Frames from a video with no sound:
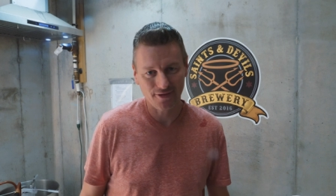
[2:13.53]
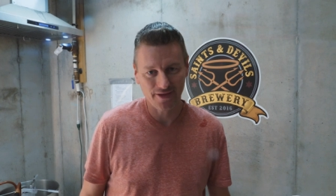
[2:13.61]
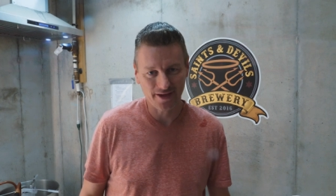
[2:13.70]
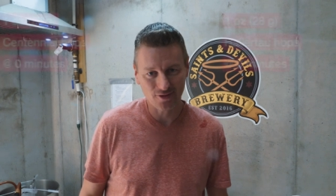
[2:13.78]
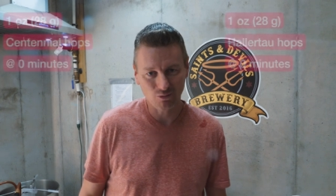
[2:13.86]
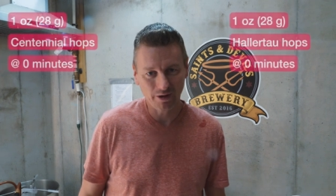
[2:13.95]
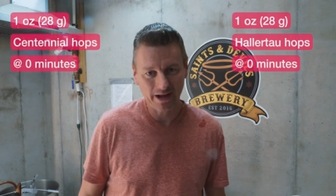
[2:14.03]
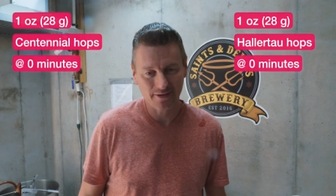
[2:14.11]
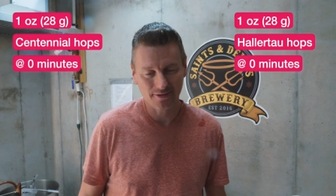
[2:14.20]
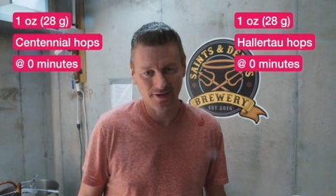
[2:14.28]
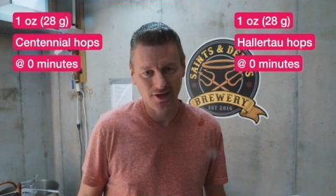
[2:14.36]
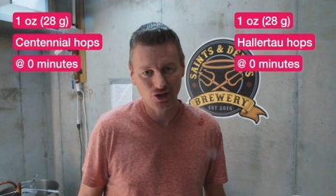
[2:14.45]
that's one
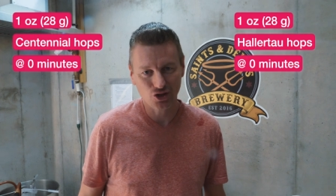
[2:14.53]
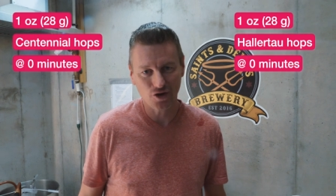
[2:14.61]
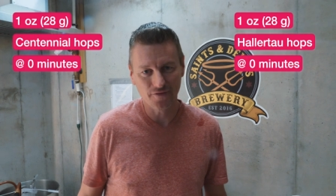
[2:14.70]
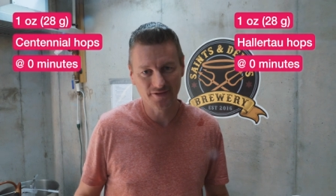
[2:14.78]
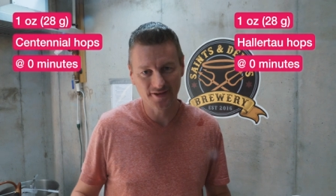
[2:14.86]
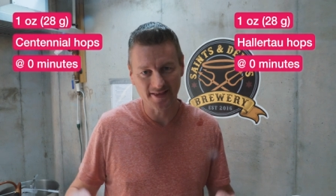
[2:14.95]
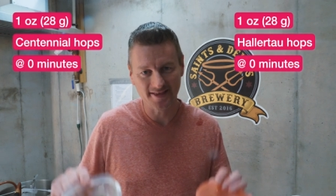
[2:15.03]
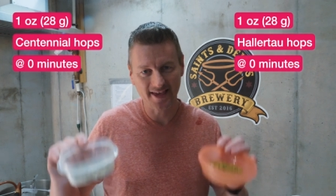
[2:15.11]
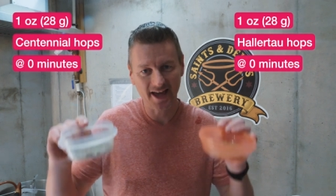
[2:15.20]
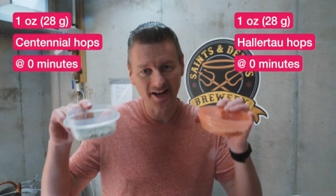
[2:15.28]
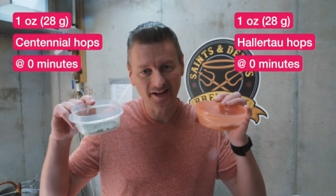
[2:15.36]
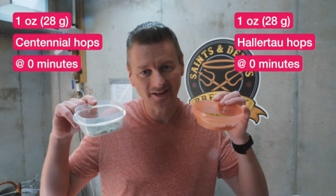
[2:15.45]
ounce each of
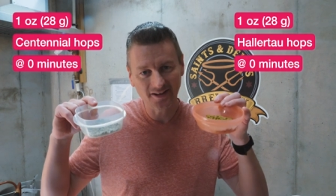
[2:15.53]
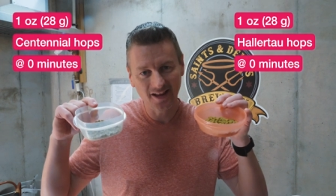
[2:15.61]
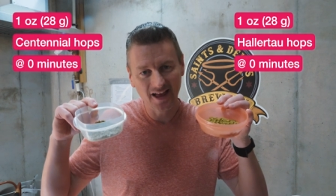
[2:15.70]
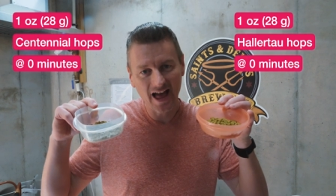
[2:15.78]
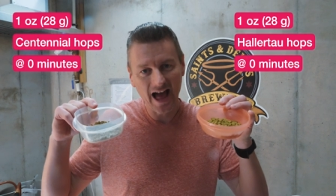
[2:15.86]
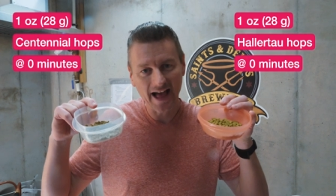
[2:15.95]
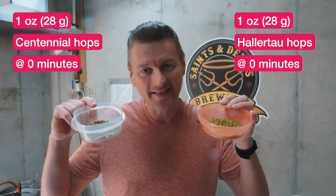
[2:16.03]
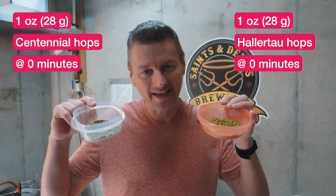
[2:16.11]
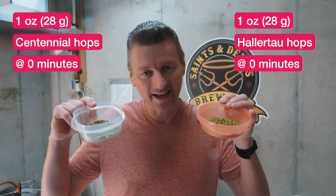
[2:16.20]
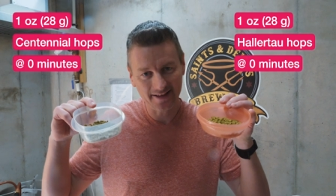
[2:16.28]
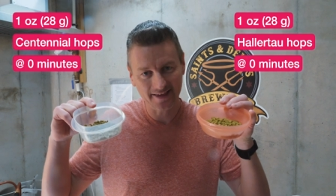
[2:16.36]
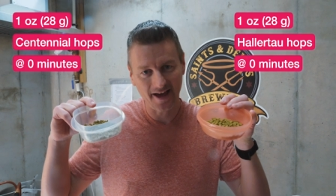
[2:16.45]
Centennial and
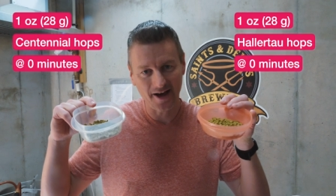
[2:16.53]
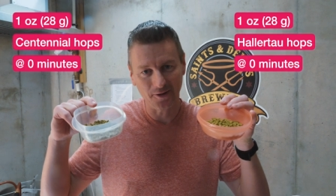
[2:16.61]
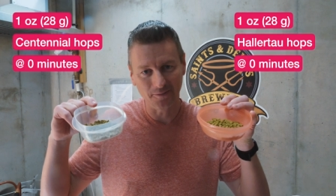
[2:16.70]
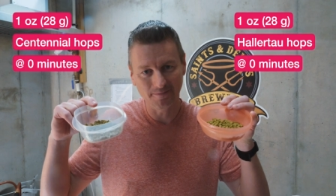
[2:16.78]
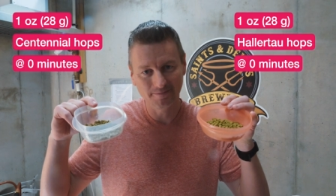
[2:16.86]
Hallertau.